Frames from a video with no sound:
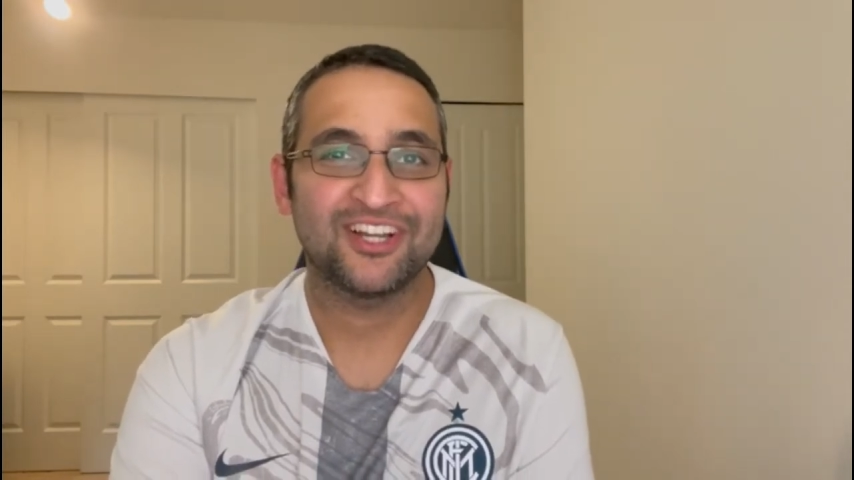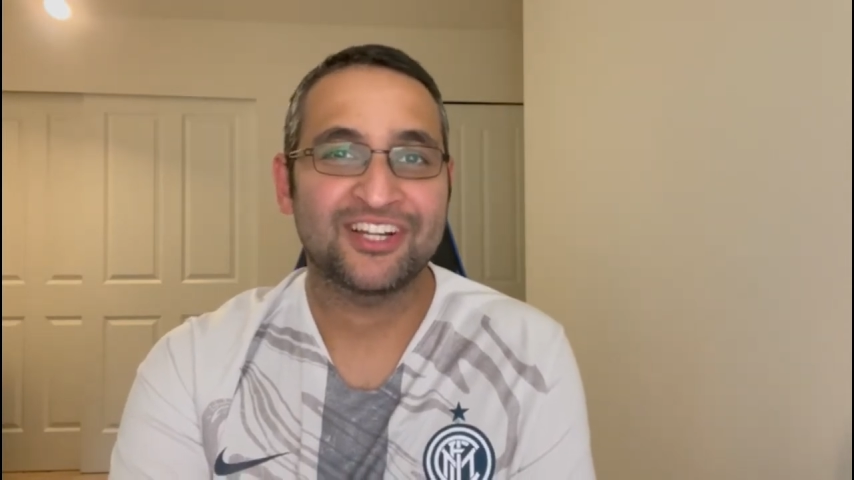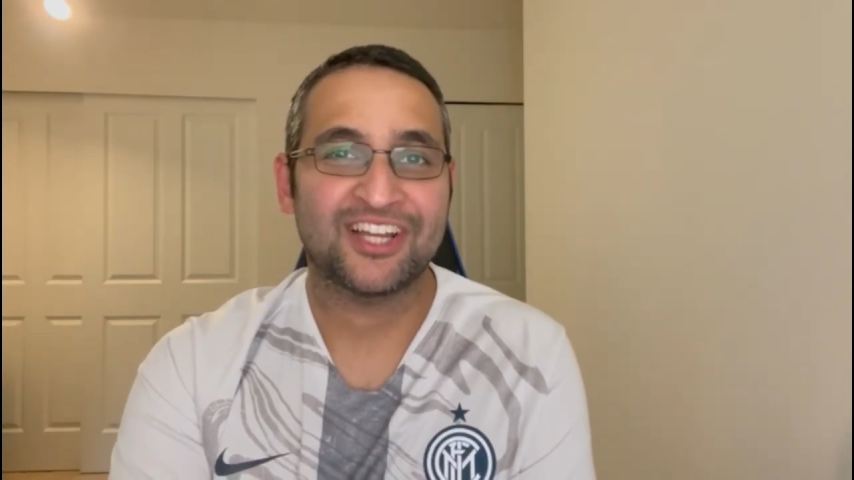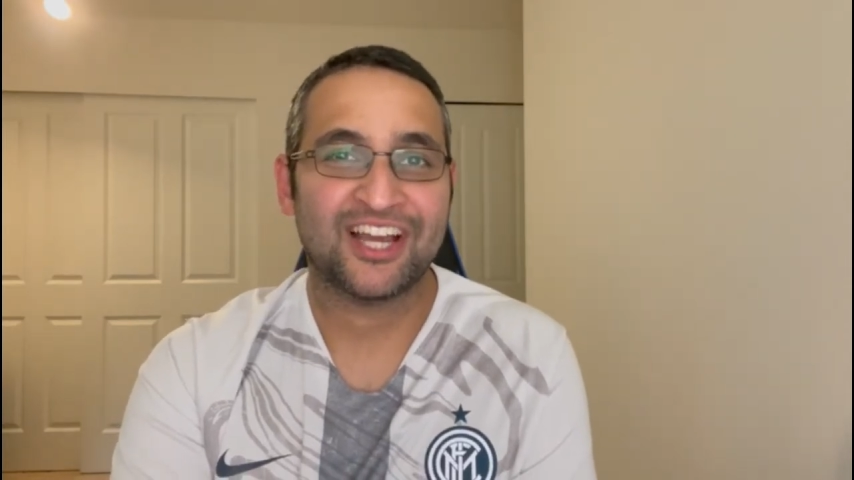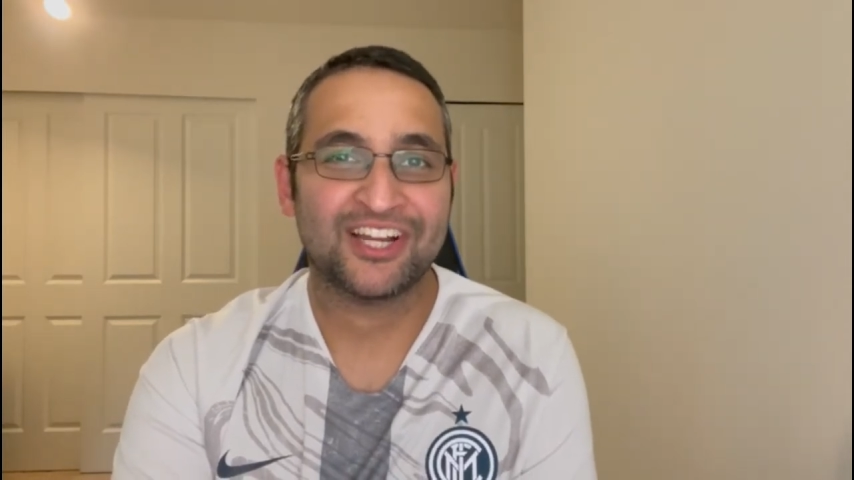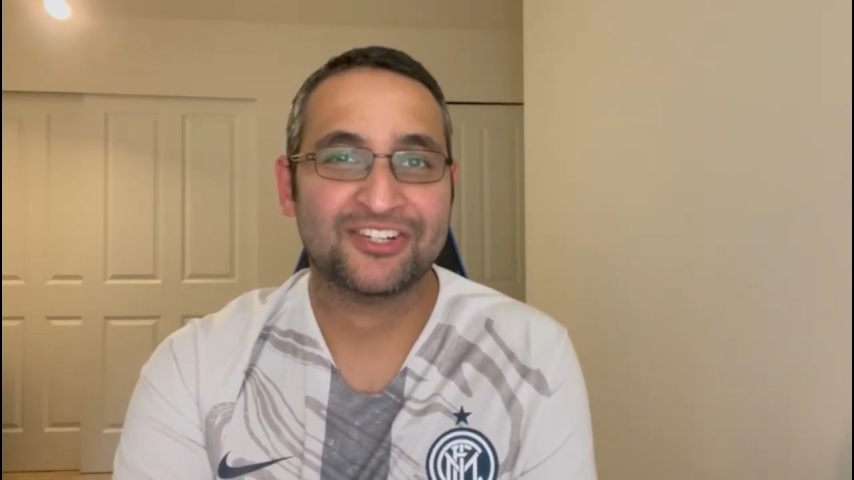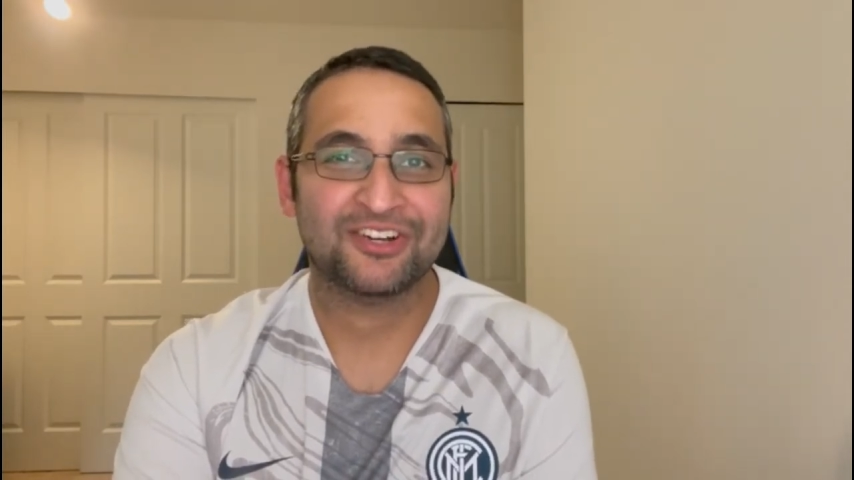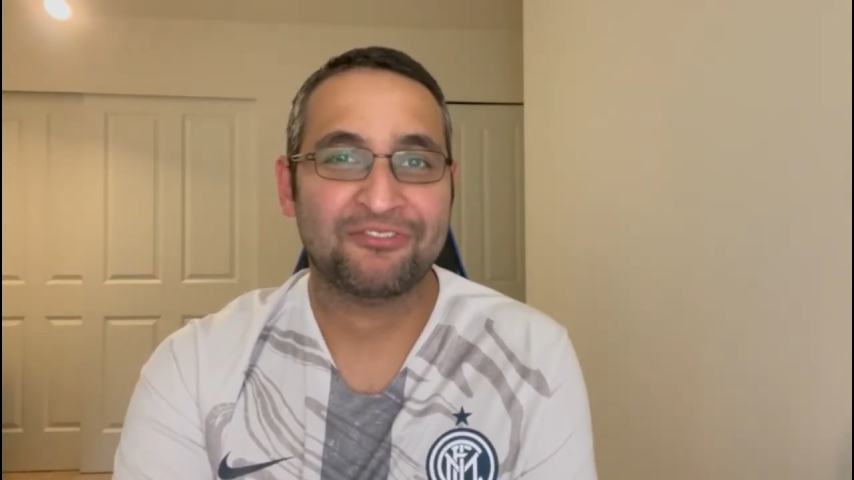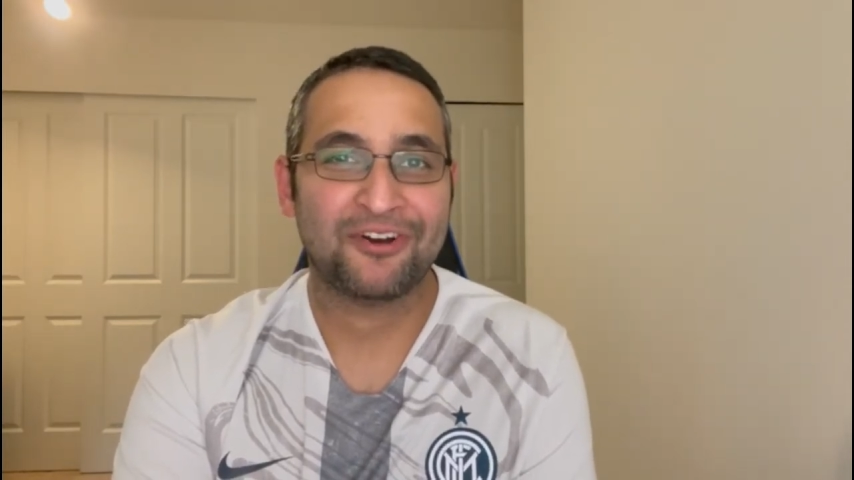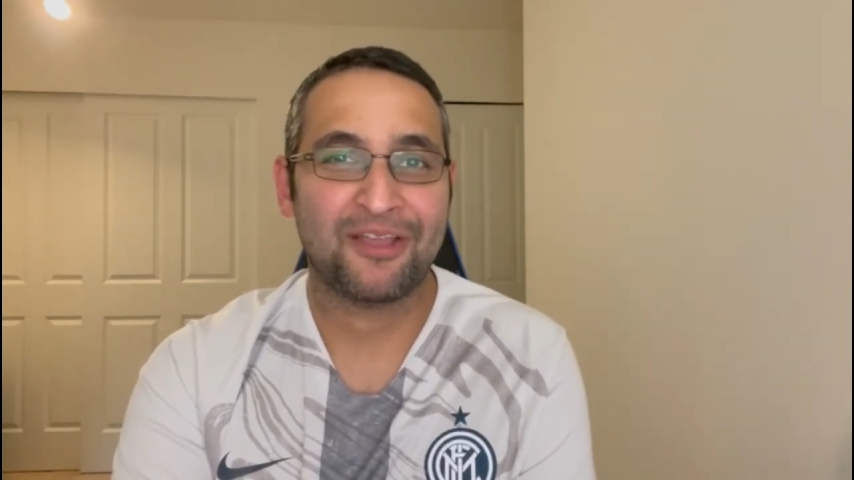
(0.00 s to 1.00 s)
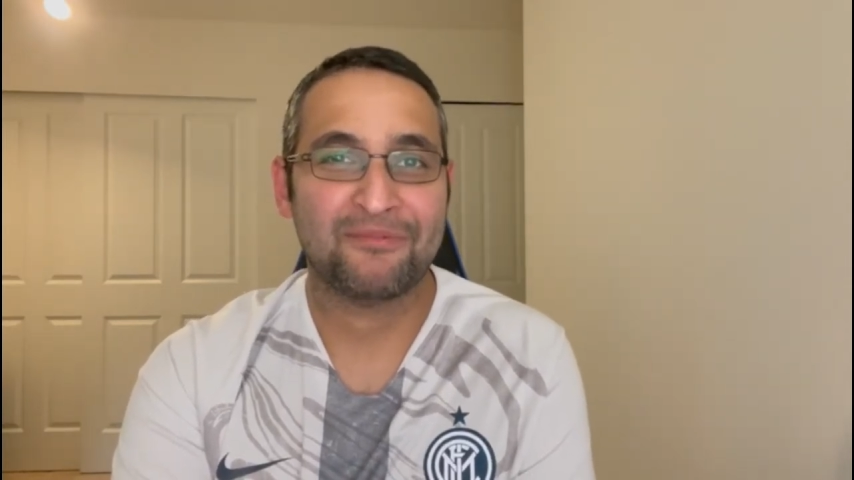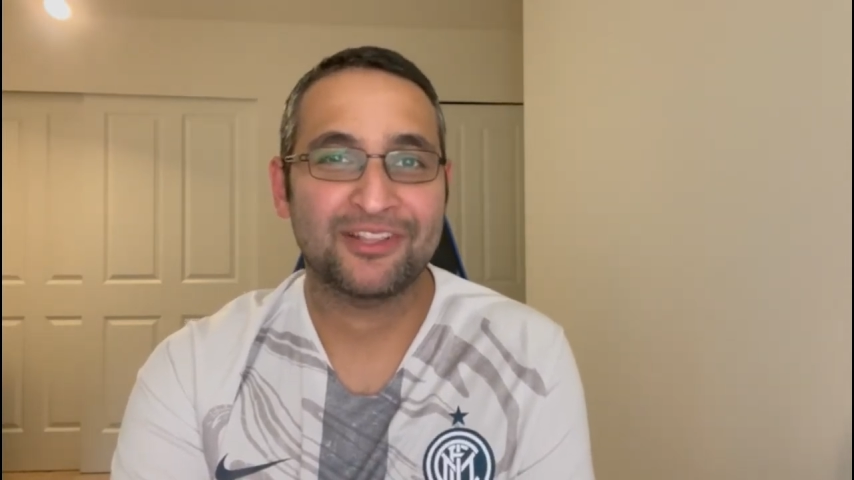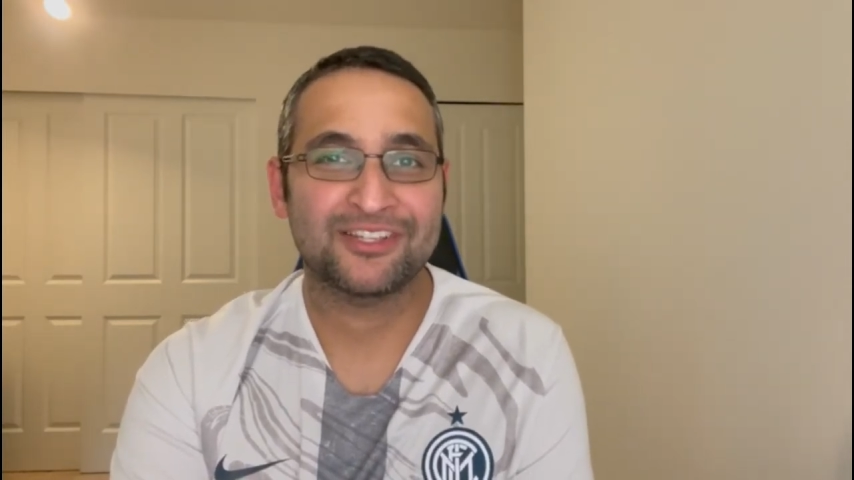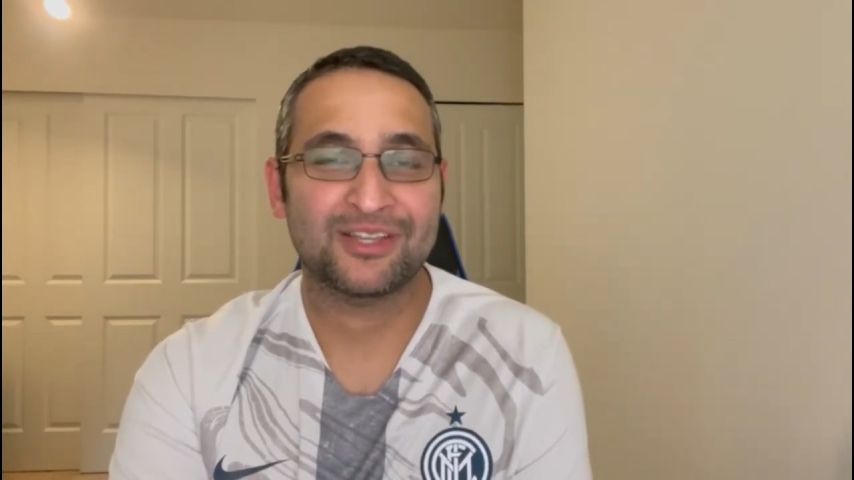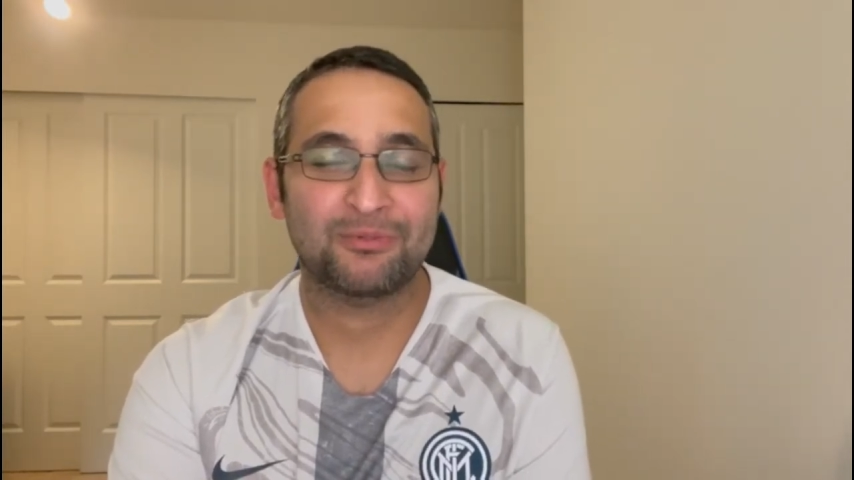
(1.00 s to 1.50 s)
cash for him in the
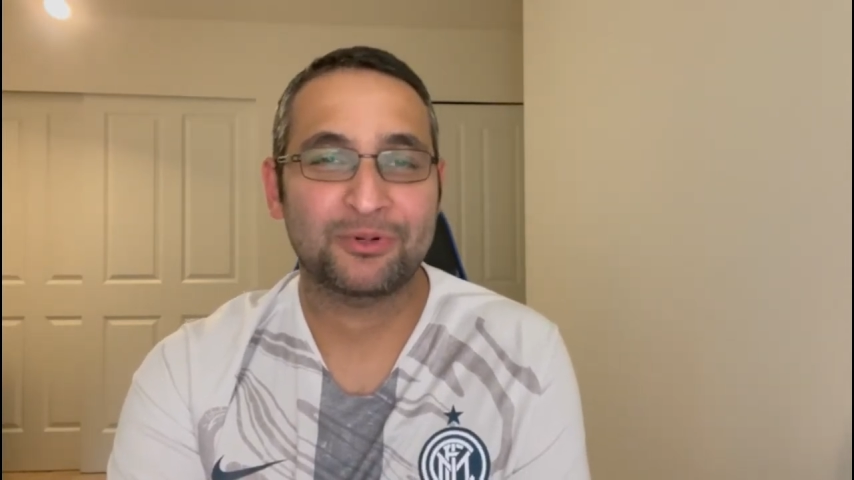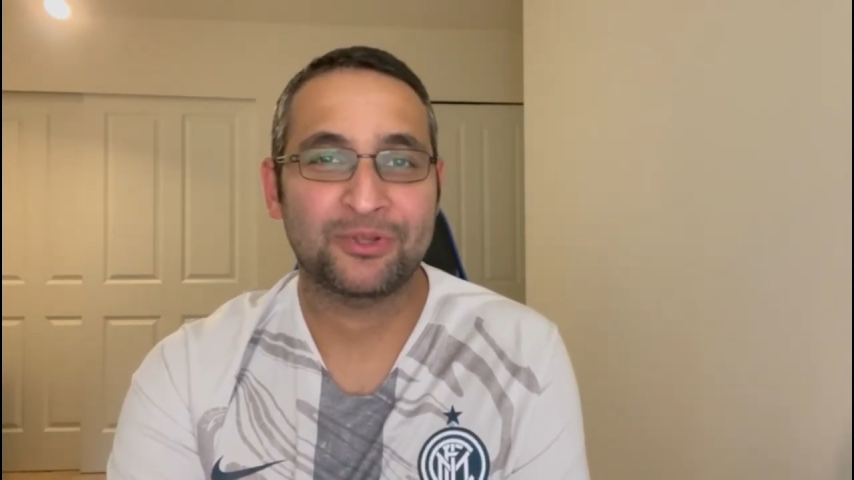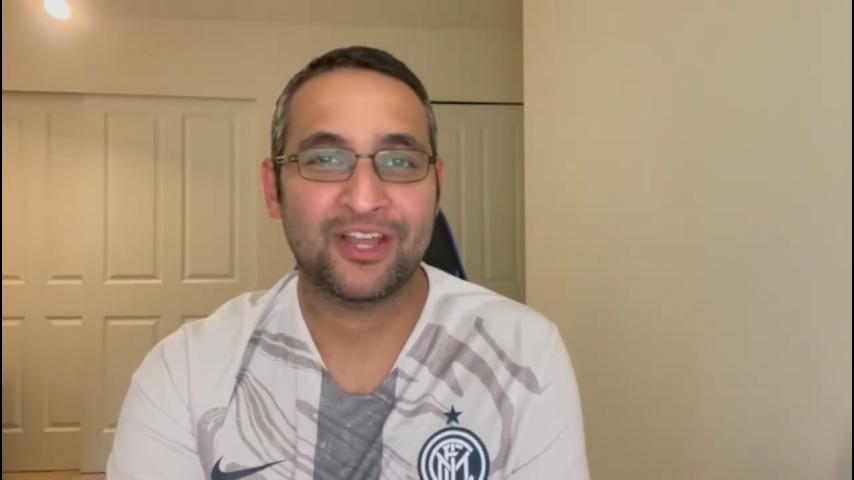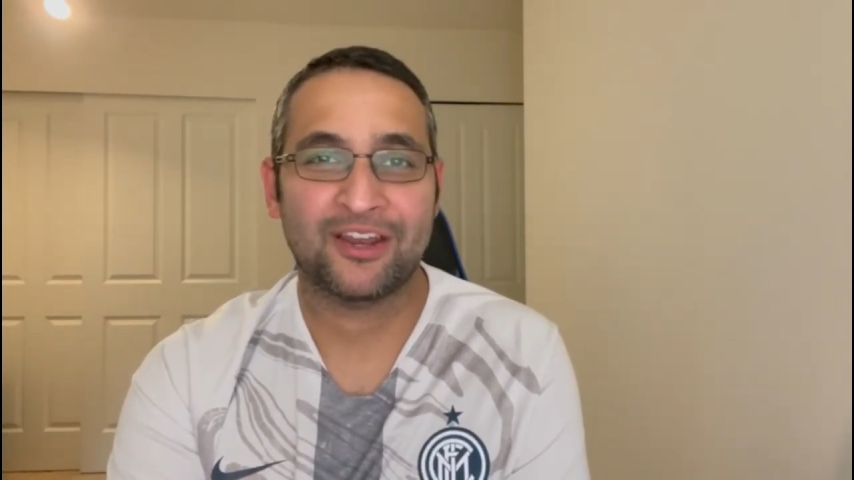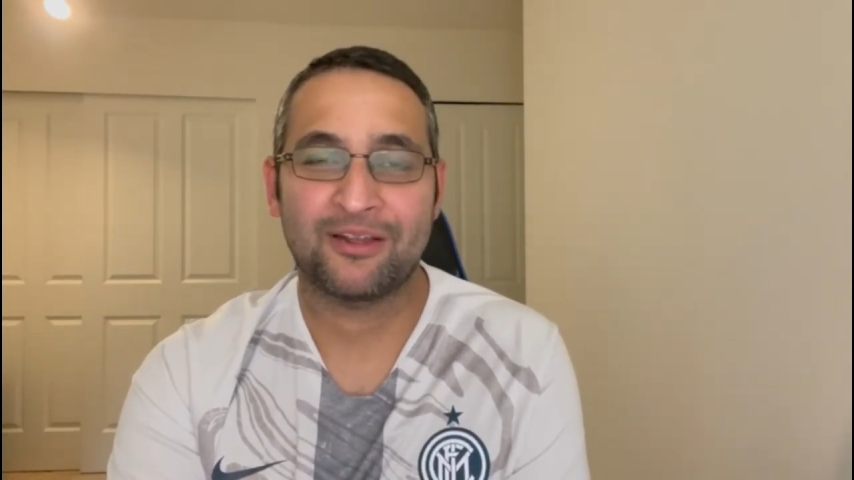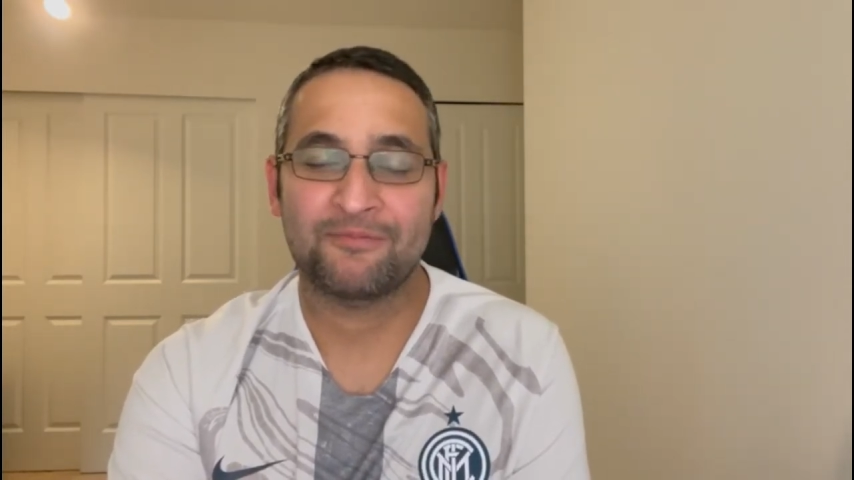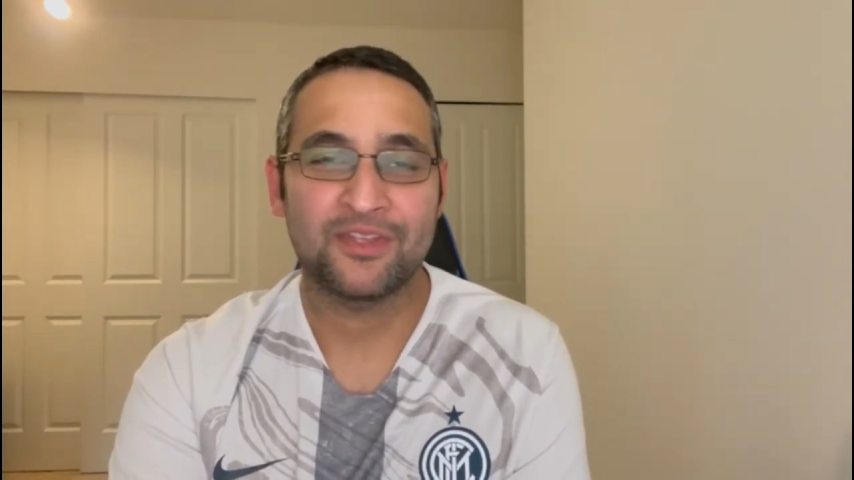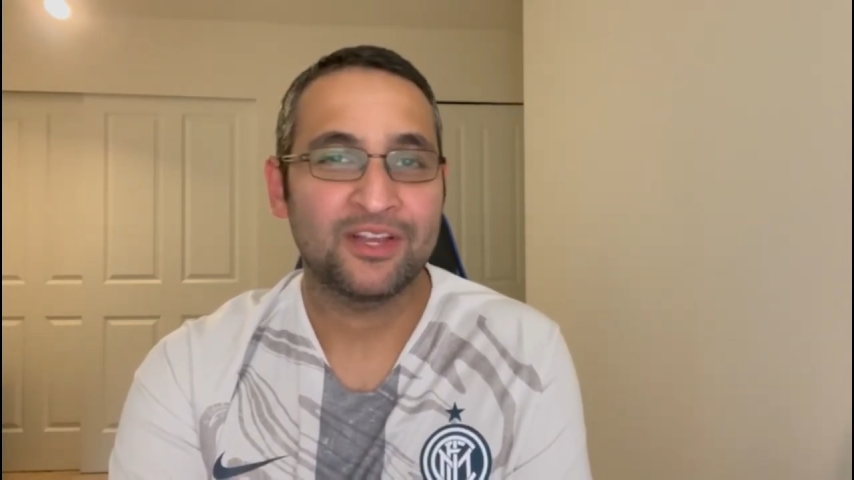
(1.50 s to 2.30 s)
summer to get him.